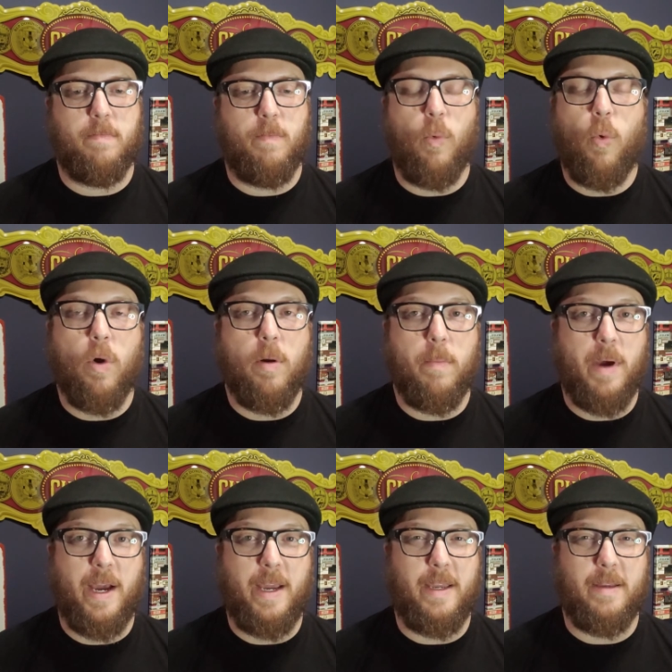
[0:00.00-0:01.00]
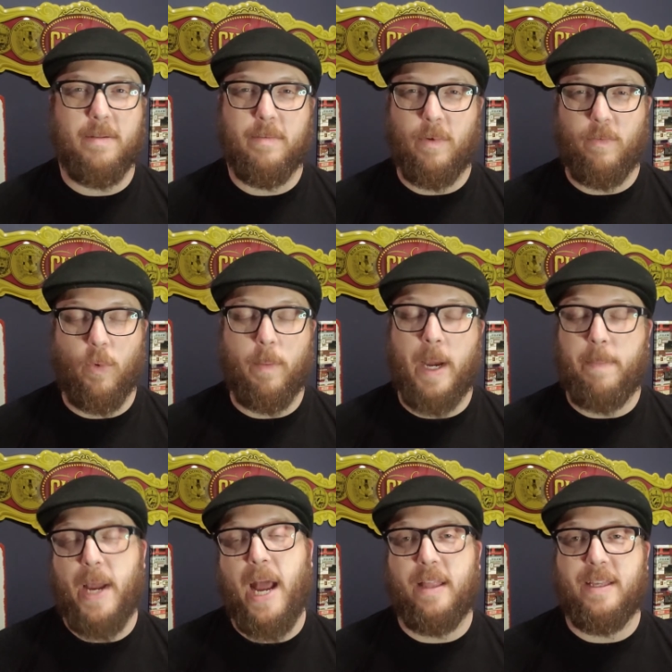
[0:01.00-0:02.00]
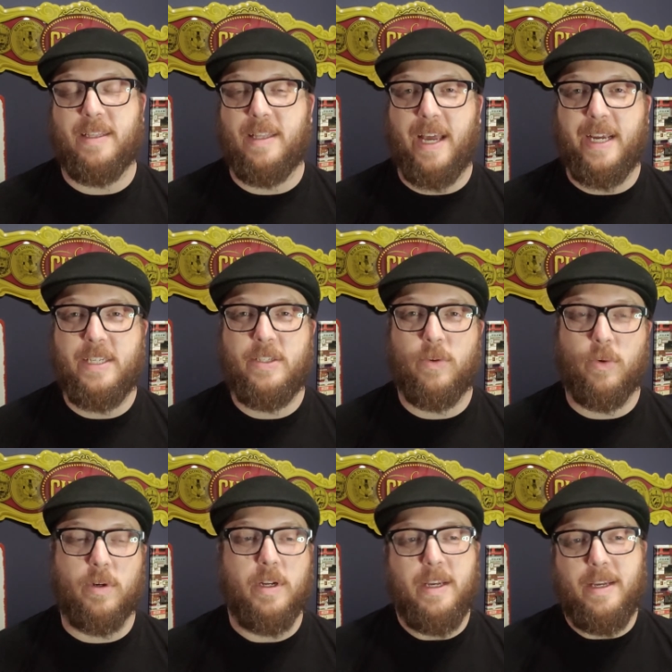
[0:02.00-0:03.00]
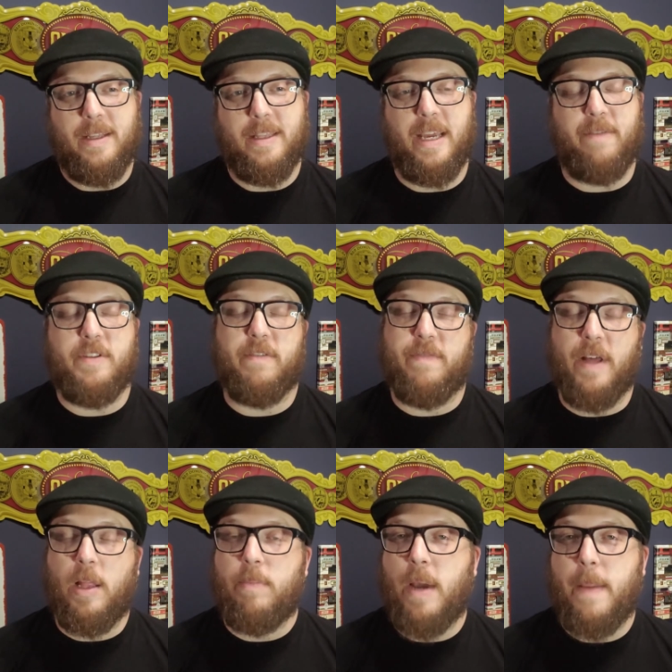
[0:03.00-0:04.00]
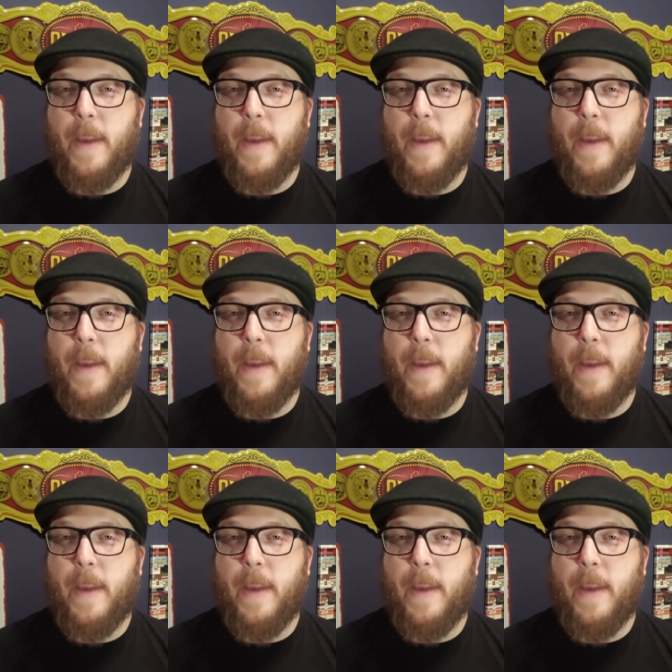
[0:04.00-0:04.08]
more what my palate likes, or they've developed my